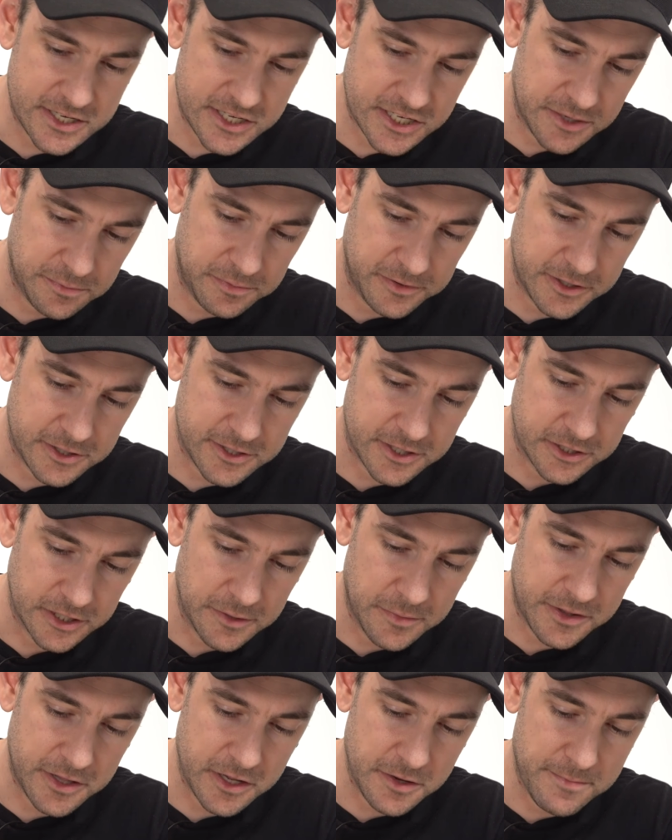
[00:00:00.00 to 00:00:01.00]
simply to
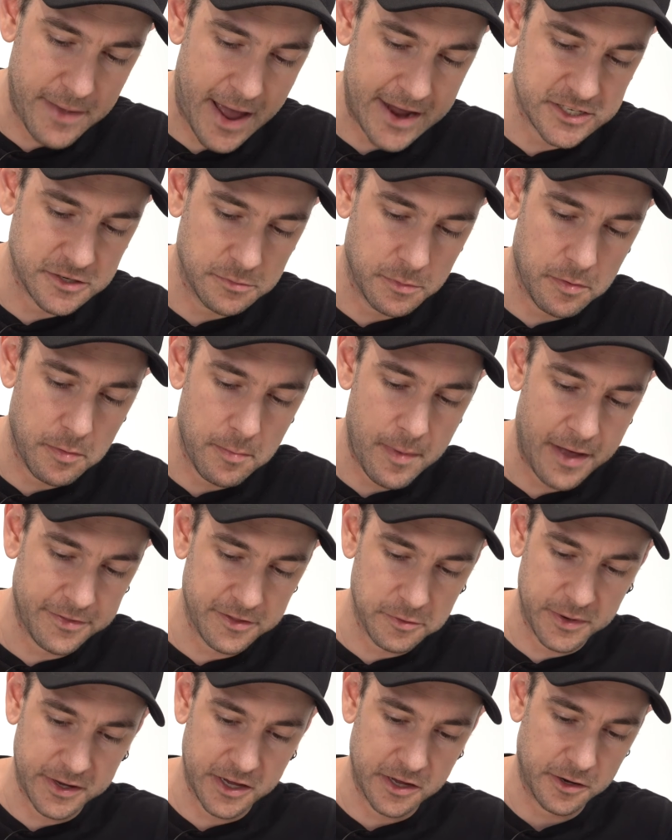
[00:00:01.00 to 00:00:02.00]
limit the maximum amount
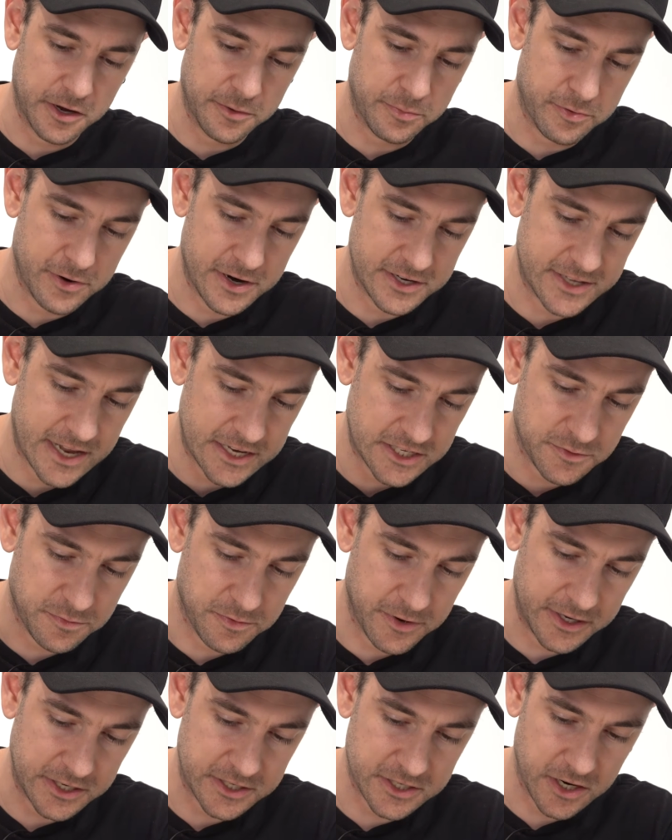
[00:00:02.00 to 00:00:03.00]
that we can compress that
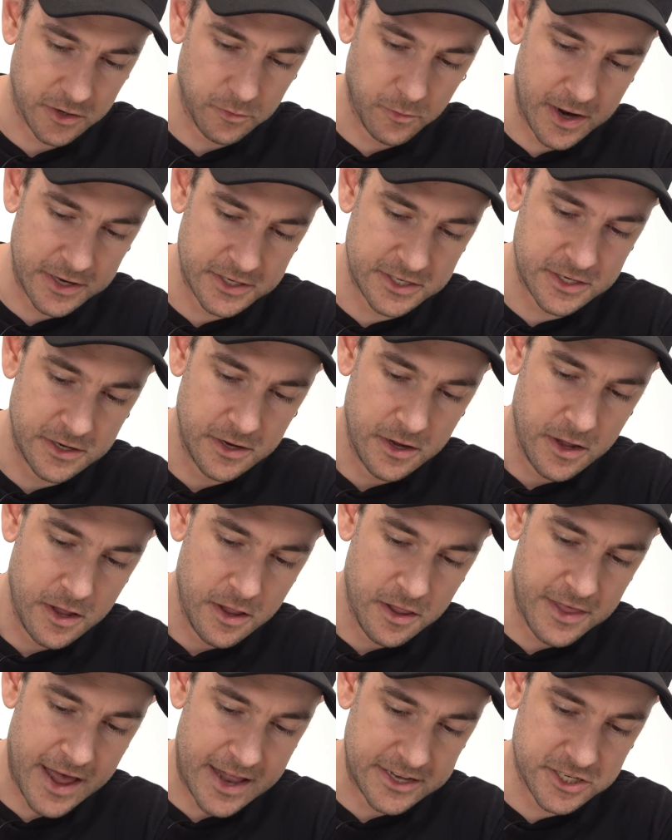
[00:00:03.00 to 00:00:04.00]
spring. So once
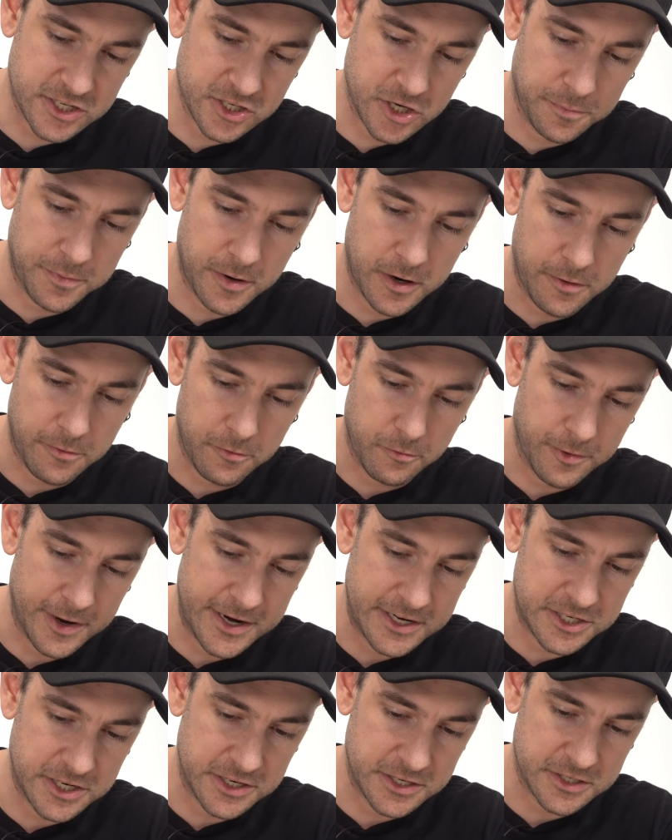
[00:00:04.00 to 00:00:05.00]
that stopper
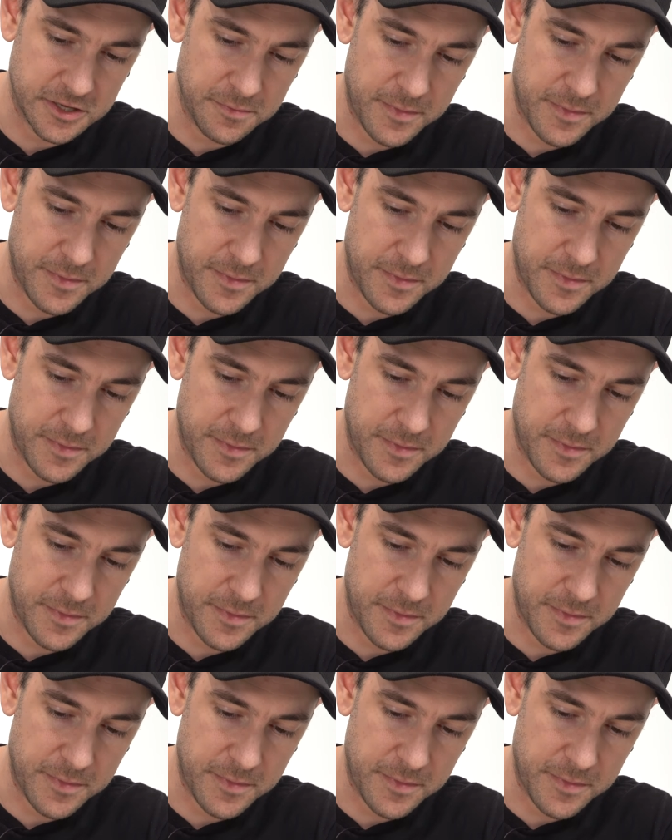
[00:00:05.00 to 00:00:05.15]
reaches the